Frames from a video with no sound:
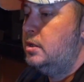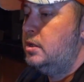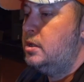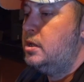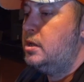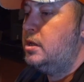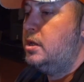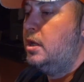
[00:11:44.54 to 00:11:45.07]

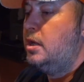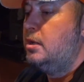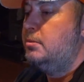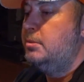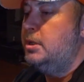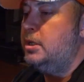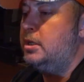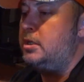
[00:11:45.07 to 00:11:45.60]
This is telling
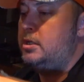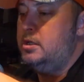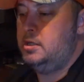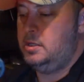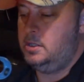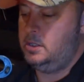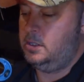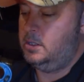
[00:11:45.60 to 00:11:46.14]
me
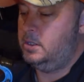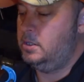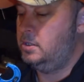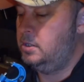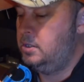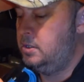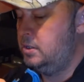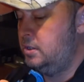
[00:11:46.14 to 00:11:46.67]

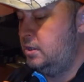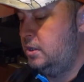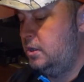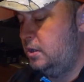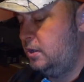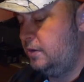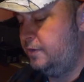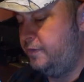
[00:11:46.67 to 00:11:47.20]

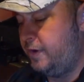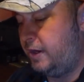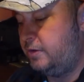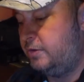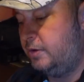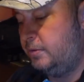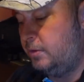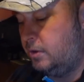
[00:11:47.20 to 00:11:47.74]

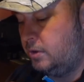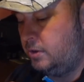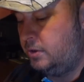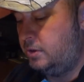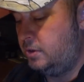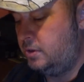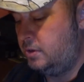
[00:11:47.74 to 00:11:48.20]
factory rod,